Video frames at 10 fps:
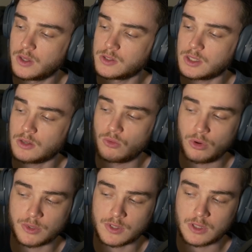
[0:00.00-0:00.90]
to give
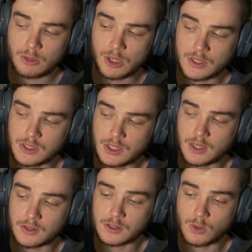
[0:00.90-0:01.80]
Robinson the best
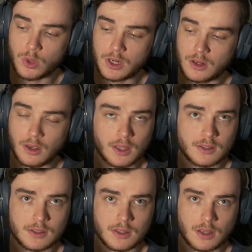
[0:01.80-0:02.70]
chance to win
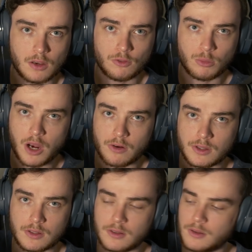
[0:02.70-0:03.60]
against the tough
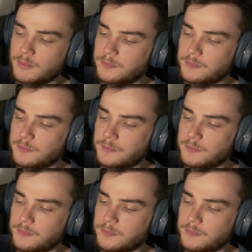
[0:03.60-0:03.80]
pirates.